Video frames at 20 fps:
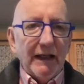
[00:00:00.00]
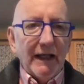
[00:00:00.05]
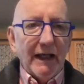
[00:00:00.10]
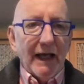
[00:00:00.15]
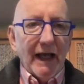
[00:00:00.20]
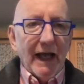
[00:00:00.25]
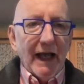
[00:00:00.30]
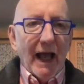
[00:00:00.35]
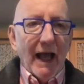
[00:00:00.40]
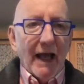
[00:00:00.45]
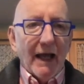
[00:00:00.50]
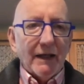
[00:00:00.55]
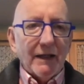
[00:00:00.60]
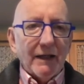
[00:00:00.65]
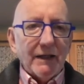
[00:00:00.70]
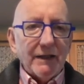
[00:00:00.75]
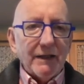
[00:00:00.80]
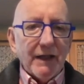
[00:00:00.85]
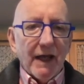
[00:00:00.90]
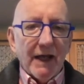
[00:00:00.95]

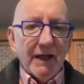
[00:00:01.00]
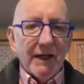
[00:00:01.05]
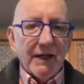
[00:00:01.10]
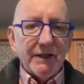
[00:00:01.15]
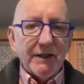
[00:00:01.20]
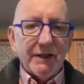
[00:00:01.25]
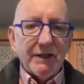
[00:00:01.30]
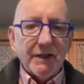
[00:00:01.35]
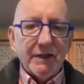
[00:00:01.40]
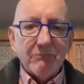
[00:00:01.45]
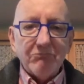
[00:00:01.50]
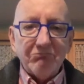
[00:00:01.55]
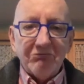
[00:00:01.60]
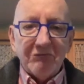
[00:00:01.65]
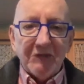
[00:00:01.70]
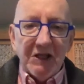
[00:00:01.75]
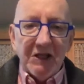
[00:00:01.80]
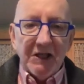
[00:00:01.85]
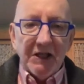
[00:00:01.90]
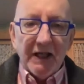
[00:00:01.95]
and it's
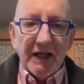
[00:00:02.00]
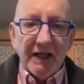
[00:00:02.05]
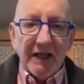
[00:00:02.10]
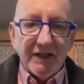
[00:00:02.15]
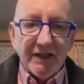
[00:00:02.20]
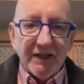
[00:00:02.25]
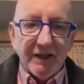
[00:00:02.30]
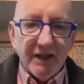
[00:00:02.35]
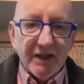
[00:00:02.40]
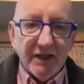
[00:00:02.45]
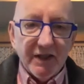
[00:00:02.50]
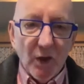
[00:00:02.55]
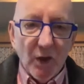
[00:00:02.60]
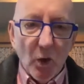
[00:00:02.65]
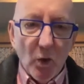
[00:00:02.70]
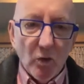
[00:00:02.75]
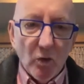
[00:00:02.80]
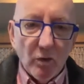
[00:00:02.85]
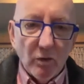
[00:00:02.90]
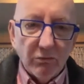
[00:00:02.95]
there's
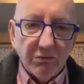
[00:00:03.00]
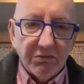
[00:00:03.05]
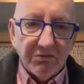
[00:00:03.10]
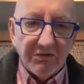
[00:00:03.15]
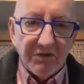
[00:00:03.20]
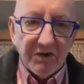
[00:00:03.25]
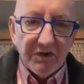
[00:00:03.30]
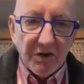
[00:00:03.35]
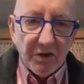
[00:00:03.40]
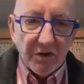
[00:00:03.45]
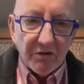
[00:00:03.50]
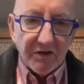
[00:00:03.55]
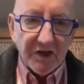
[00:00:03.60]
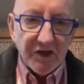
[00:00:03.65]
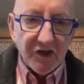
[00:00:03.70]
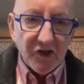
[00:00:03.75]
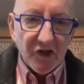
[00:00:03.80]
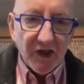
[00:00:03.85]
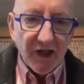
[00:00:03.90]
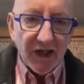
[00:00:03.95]
no
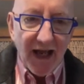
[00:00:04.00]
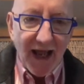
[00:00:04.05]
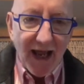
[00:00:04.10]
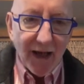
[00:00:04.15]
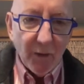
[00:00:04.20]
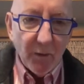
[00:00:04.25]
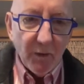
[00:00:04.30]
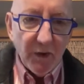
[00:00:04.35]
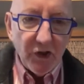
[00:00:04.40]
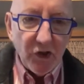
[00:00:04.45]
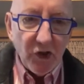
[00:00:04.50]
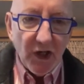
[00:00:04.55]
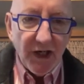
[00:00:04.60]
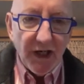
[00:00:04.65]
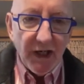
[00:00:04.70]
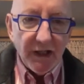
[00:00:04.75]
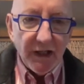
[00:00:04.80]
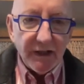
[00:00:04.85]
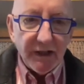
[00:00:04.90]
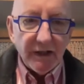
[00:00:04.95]
Christian language in
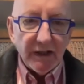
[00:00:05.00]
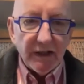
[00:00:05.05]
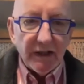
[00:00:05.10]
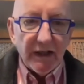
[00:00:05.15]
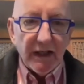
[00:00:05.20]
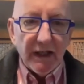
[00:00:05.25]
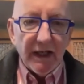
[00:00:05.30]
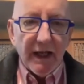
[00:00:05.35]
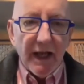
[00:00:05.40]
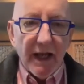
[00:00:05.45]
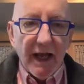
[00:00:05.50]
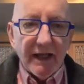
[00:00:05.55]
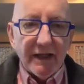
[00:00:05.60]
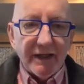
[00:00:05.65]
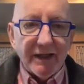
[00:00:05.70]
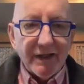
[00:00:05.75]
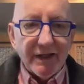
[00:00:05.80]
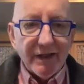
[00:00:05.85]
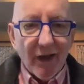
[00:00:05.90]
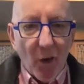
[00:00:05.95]
it.
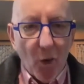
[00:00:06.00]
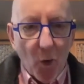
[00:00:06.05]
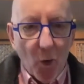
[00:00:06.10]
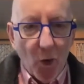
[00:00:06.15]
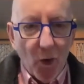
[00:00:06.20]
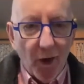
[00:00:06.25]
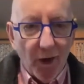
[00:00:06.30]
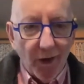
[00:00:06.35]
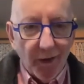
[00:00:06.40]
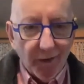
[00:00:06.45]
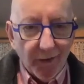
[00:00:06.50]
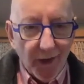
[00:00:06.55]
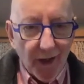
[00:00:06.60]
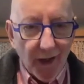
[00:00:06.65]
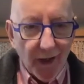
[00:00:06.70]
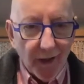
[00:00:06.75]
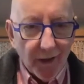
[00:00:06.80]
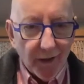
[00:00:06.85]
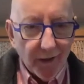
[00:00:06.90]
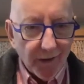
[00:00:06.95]
It's all
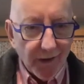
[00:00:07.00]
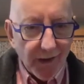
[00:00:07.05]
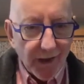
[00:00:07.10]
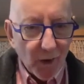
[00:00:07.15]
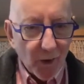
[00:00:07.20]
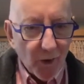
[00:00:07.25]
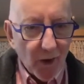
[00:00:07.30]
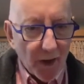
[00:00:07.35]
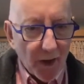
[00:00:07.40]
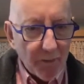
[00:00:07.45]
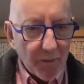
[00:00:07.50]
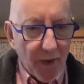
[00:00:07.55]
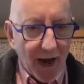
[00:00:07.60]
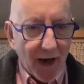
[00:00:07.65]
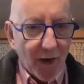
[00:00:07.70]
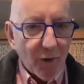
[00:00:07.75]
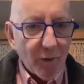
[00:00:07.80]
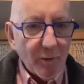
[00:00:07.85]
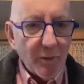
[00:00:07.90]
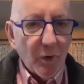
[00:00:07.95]
like, a
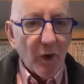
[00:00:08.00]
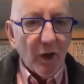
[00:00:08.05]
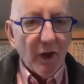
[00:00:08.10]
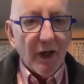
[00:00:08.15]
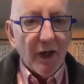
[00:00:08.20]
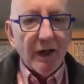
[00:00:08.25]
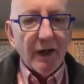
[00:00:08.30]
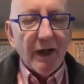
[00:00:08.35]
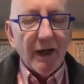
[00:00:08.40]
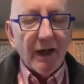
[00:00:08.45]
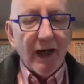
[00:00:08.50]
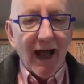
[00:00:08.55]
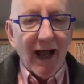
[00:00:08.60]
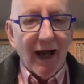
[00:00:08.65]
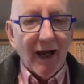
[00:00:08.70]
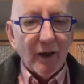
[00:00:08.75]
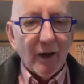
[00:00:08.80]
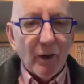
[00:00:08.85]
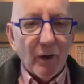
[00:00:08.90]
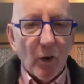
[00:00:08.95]
parable and an
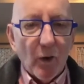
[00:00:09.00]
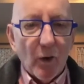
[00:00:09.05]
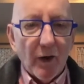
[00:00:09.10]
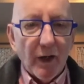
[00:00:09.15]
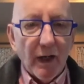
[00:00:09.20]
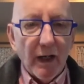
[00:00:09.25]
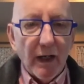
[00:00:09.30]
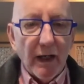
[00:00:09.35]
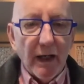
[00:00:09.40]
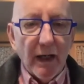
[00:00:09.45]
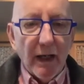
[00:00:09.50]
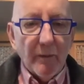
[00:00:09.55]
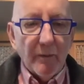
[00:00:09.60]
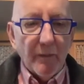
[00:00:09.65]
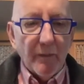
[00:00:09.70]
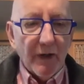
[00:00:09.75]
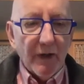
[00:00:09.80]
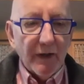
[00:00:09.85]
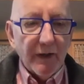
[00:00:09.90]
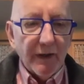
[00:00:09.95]
allegory.
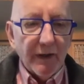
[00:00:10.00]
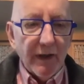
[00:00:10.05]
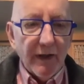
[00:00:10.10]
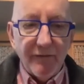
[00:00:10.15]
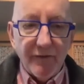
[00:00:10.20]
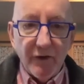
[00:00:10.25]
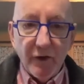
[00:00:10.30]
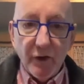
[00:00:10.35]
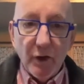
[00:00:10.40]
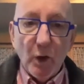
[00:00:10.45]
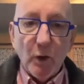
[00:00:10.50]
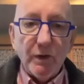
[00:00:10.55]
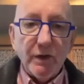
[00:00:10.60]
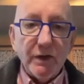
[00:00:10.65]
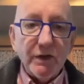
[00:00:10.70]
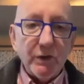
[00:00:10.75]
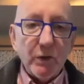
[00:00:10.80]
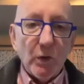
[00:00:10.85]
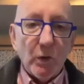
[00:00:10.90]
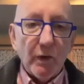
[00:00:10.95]
But if you know the
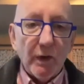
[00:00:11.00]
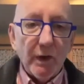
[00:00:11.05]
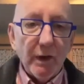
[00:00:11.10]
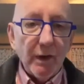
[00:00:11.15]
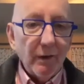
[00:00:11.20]
story,